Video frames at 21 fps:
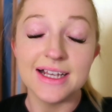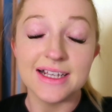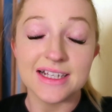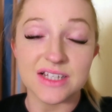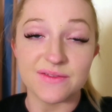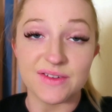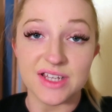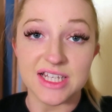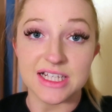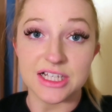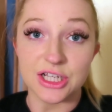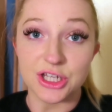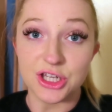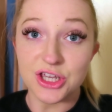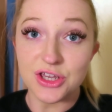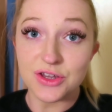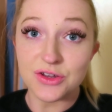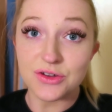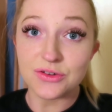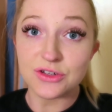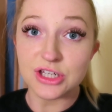So this is a
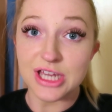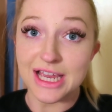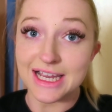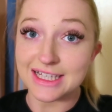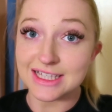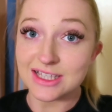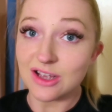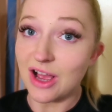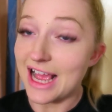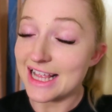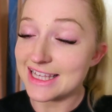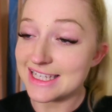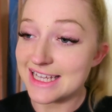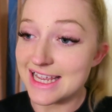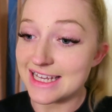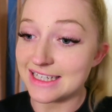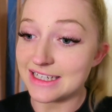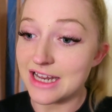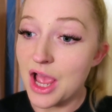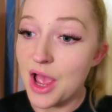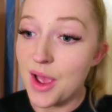huge,
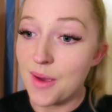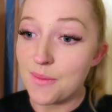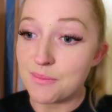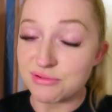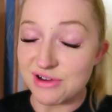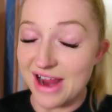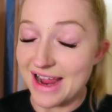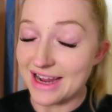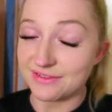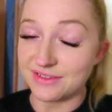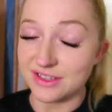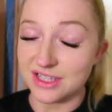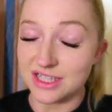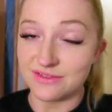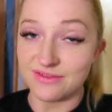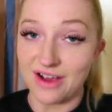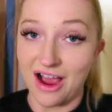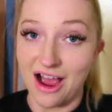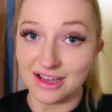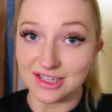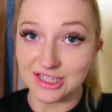exciting breakfast
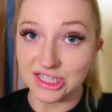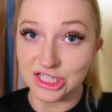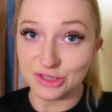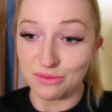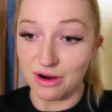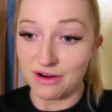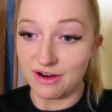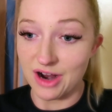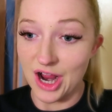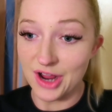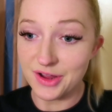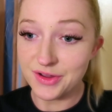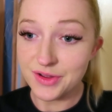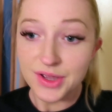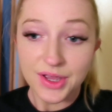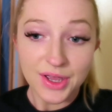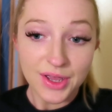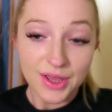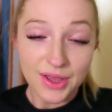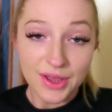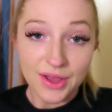for us tomorrow.
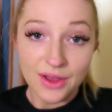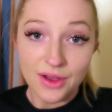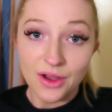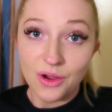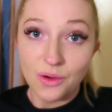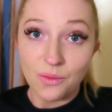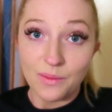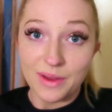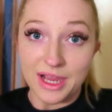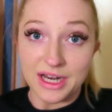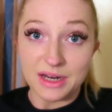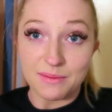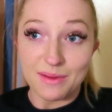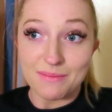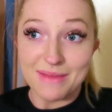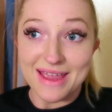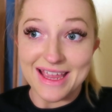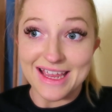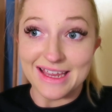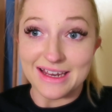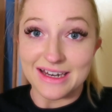We're going to be
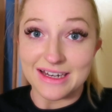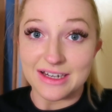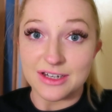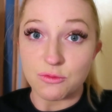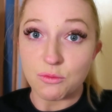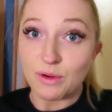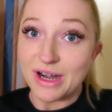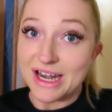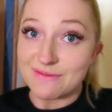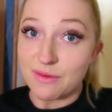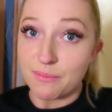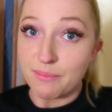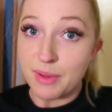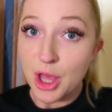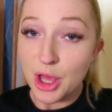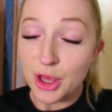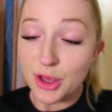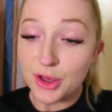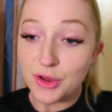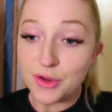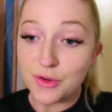meeting Winnie the
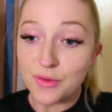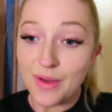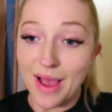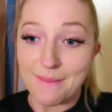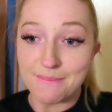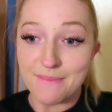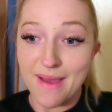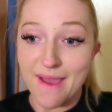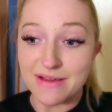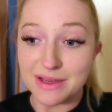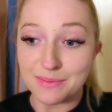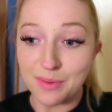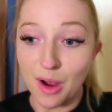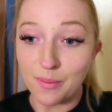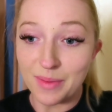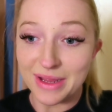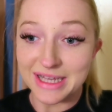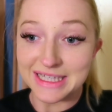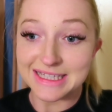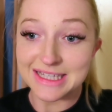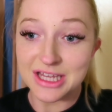Pooh and Mary
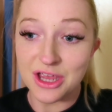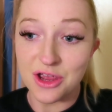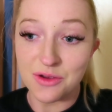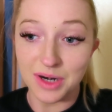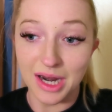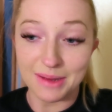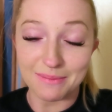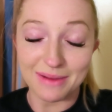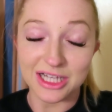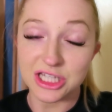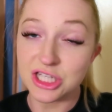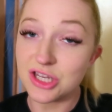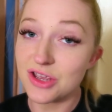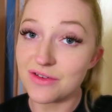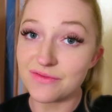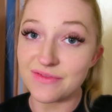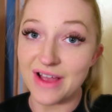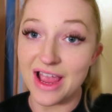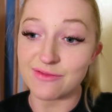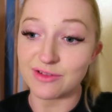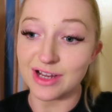Poppins, who are like my
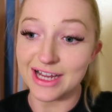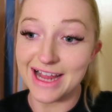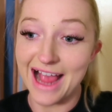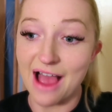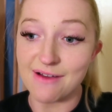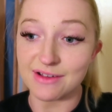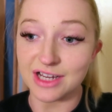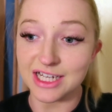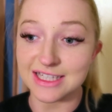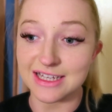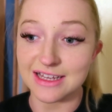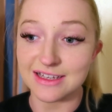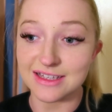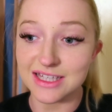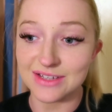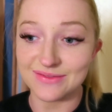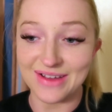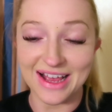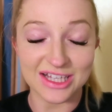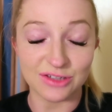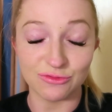two favourite characters,
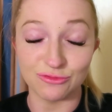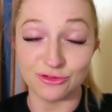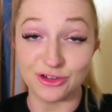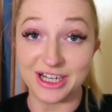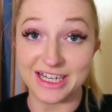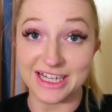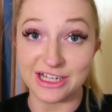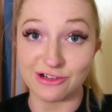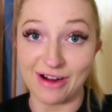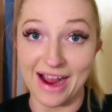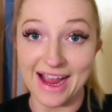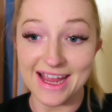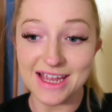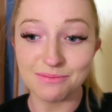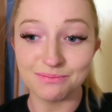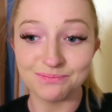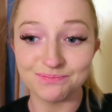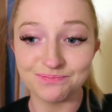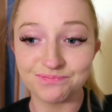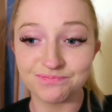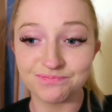so that's really great.